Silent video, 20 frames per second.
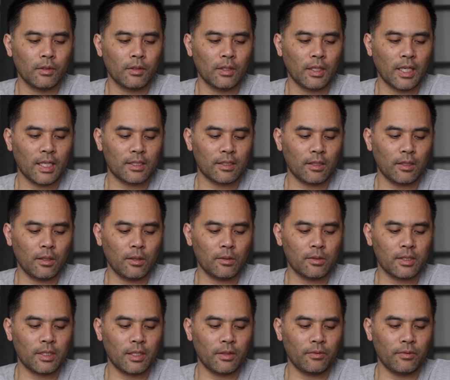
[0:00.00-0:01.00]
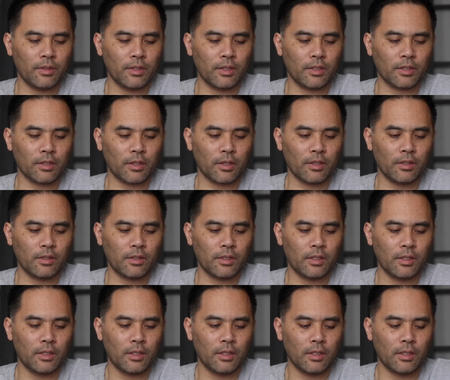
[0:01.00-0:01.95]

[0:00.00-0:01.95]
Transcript: It has a low self-discharge.